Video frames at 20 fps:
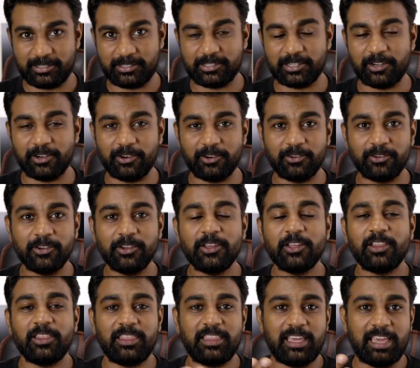So
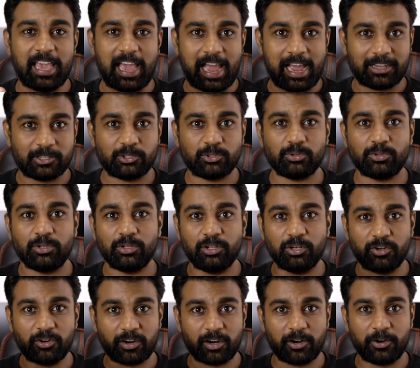the actual
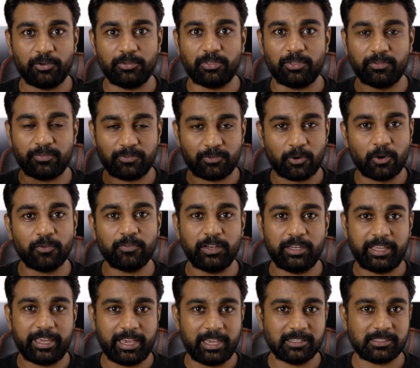growth of
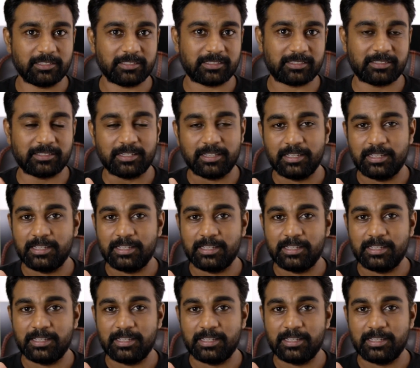COVID cases